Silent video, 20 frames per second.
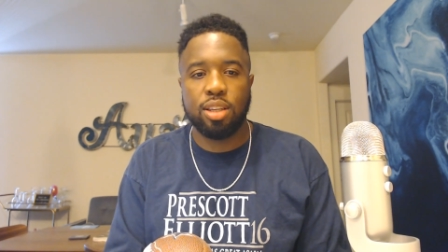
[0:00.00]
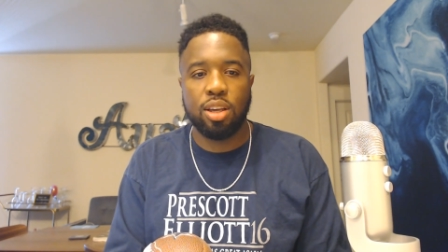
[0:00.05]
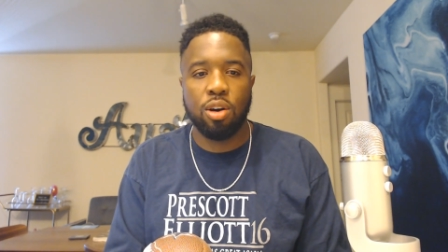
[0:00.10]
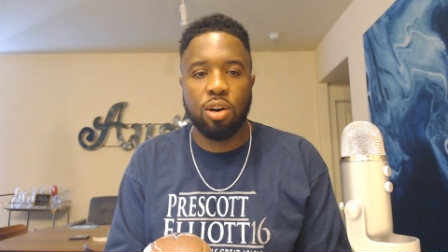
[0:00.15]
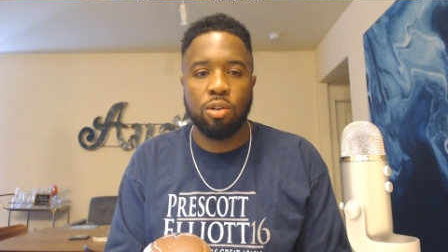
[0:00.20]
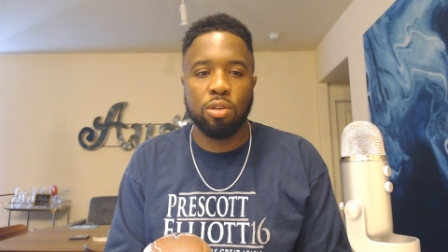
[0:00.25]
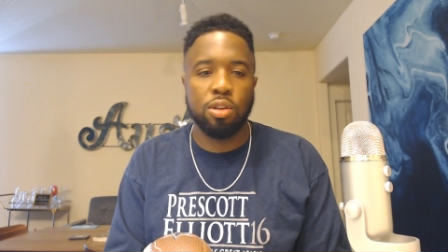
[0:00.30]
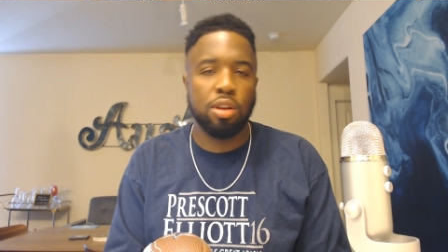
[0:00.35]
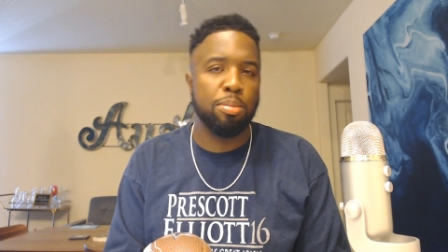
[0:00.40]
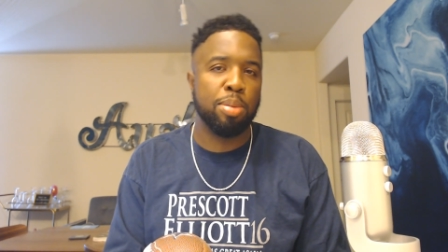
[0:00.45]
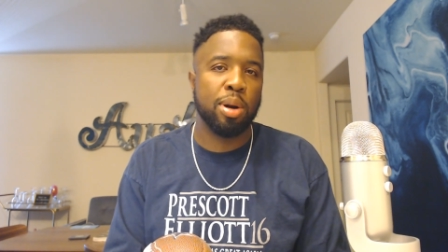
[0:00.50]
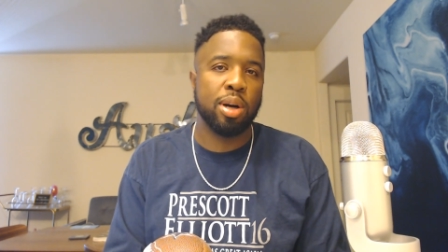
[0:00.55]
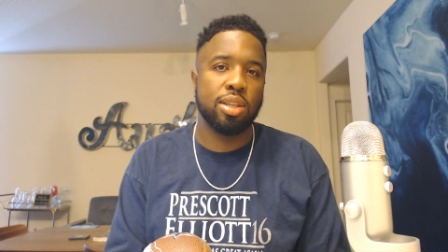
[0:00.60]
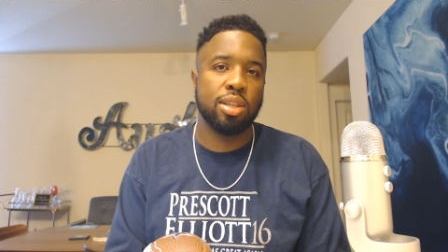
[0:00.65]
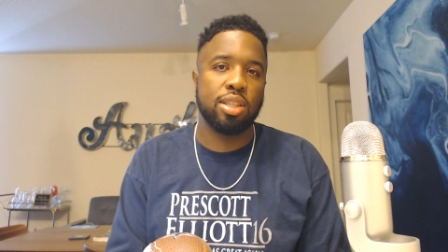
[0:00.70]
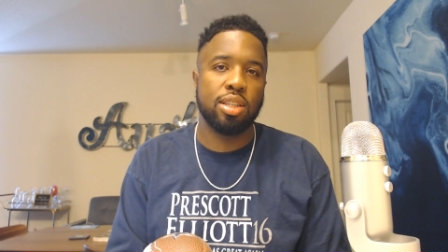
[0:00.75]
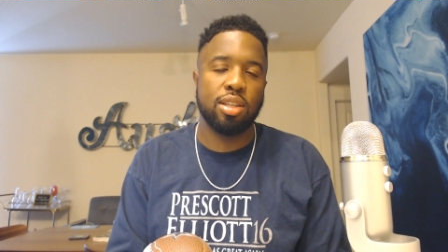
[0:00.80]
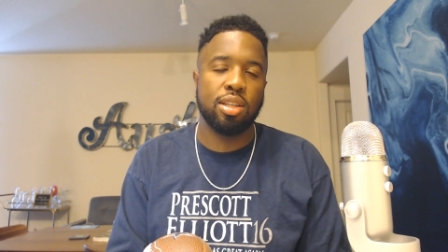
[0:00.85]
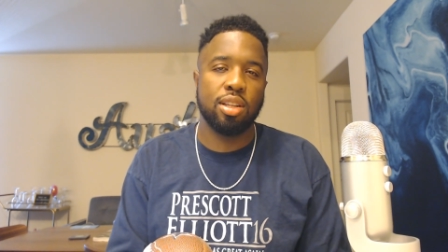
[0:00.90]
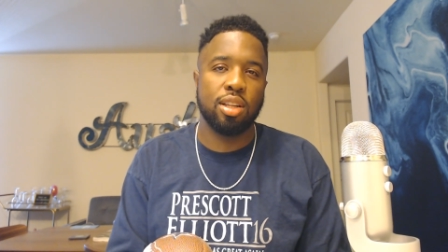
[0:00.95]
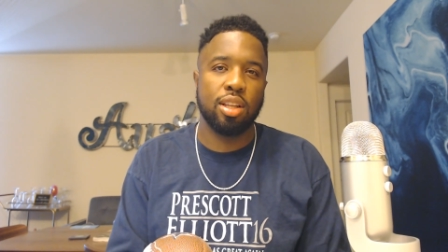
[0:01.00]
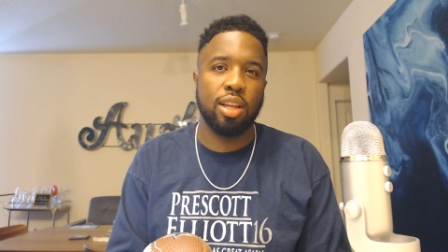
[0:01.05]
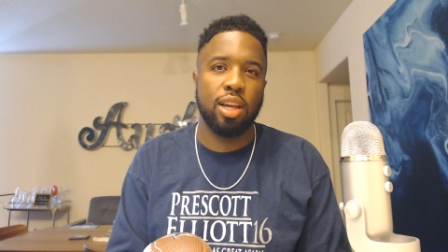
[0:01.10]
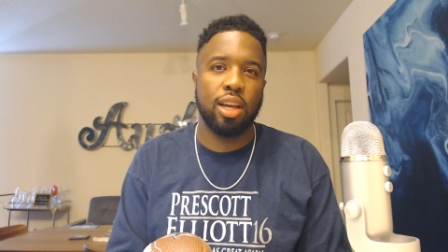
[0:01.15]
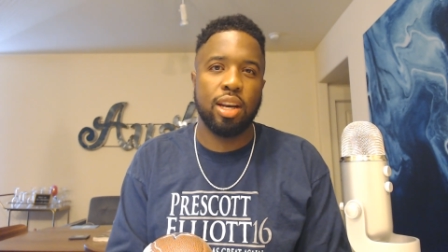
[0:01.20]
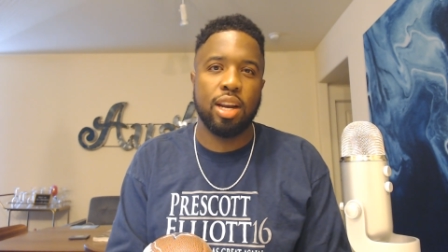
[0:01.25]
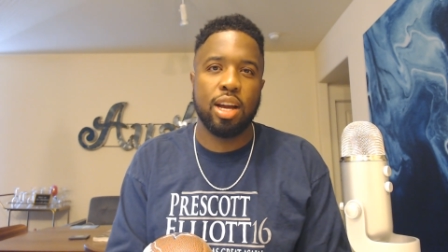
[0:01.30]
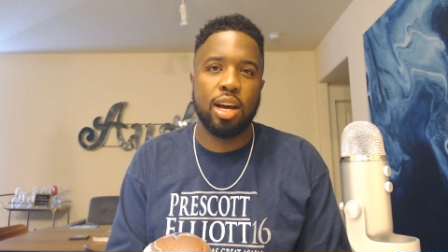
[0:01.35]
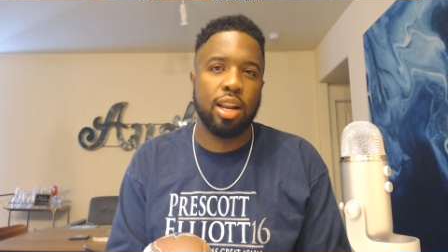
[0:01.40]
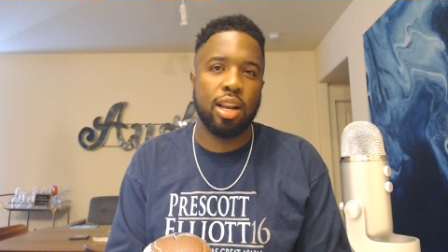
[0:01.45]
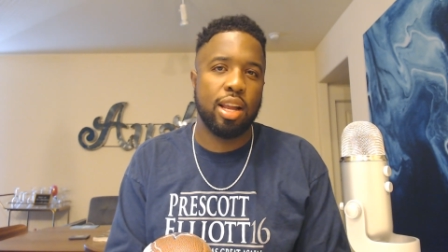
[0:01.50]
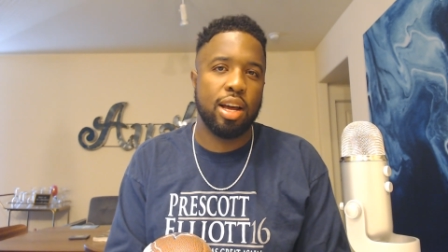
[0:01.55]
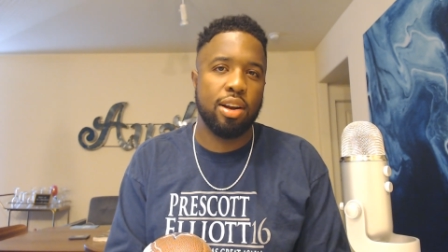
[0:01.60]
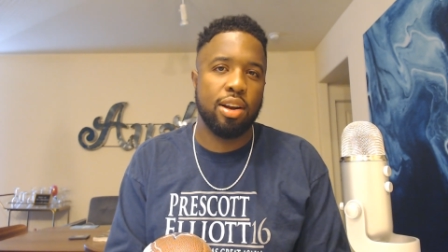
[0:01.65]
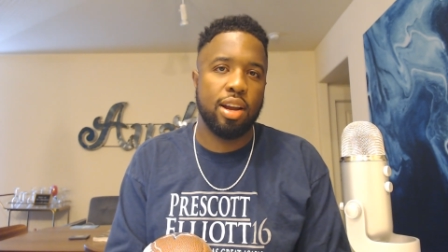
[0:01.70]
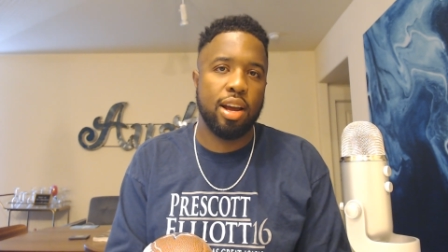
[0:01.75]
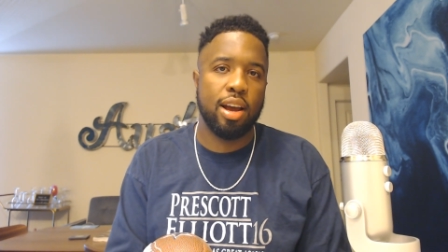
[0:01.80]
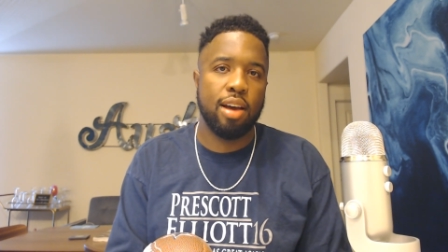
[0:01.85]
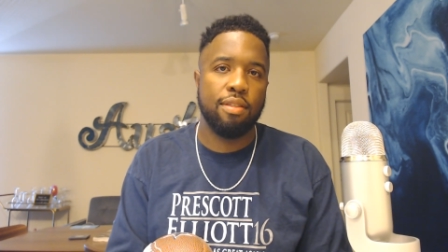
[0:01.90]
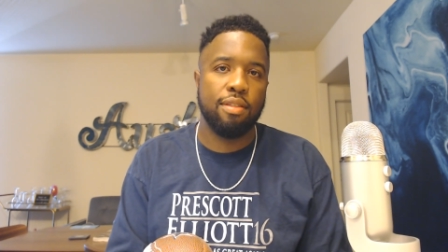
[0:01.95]
only person in the league not allowed to
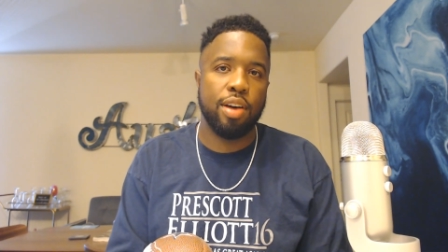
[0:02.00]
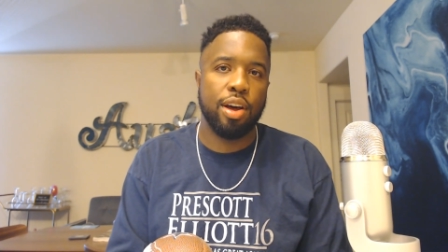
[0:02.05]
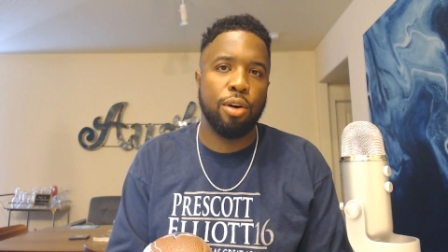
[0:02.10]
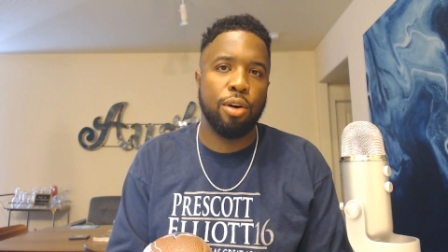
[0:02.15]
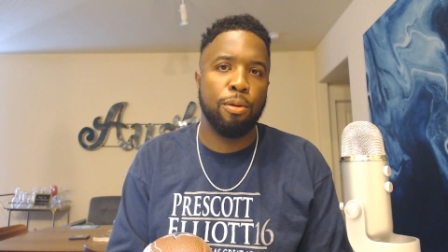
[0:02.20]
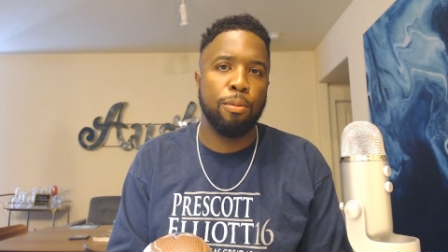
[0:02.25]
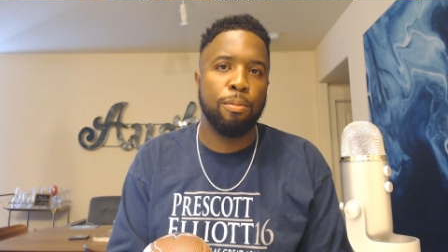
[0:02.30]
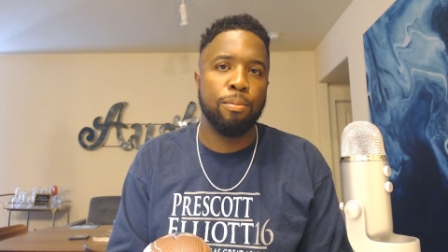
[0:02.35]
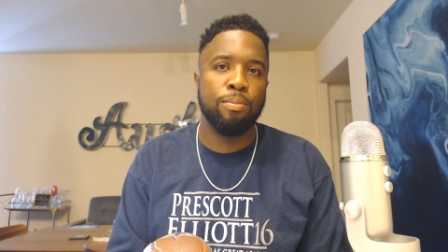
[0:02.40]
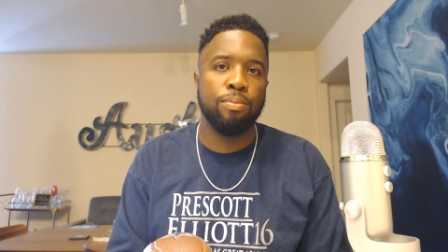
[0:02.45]
have help?